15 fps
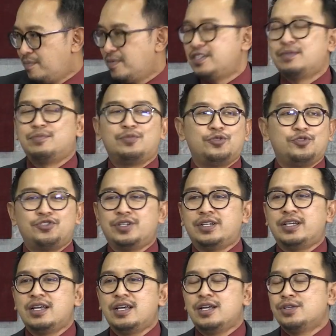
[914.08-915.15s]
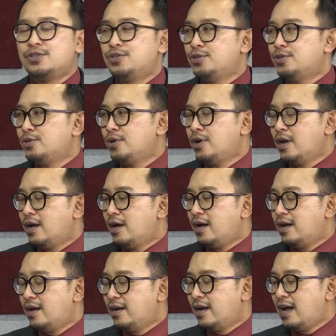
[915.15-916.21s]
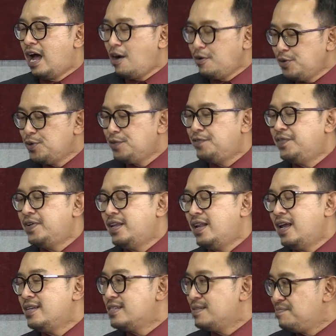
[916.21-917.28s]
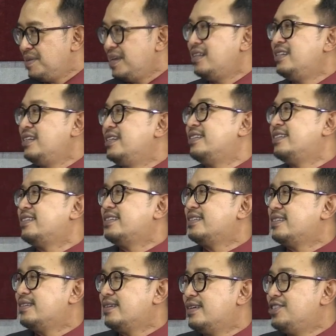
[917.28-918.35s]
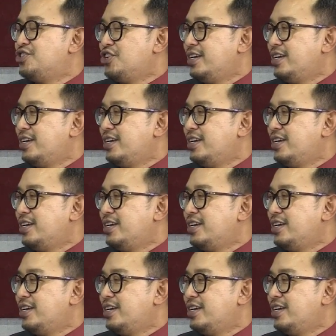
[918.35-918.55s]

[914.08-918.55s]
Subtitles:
macam Puteri. So how do you feel as a male nurse, Jay?